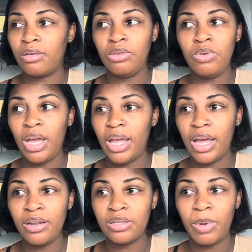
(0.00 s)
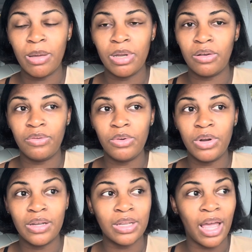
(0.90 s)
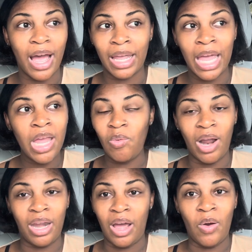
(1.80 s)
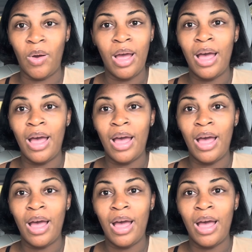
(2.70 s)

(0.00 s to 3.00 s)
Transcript: You can't have this baby in the floor. I was like, I can't right now.